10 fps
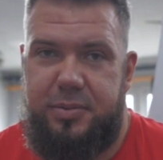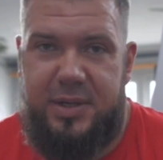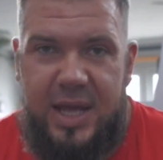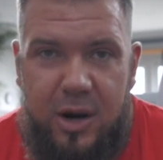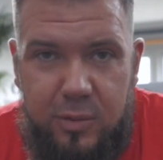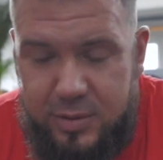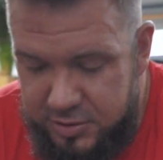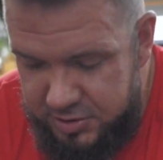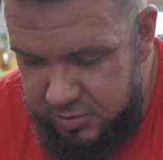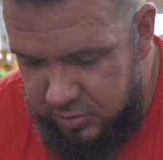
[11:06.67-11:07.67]
we now will
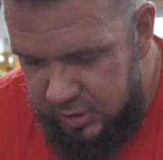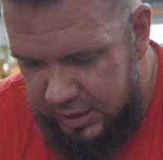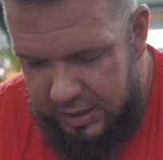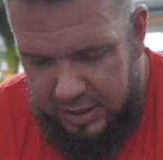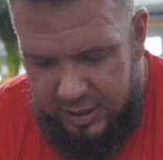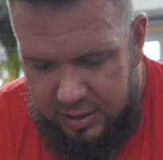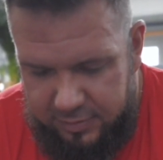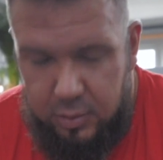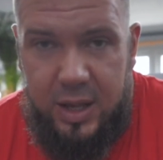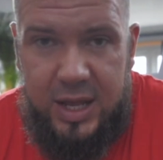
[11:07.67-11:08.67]
do,
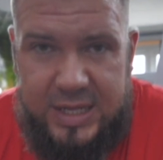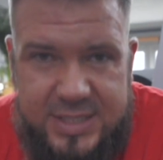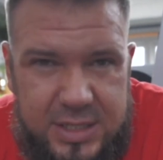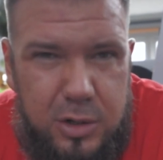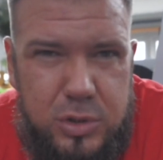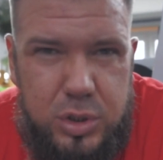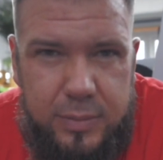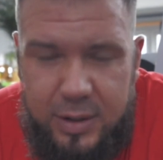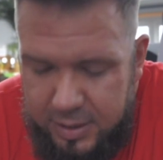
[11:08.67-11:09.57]
for us also very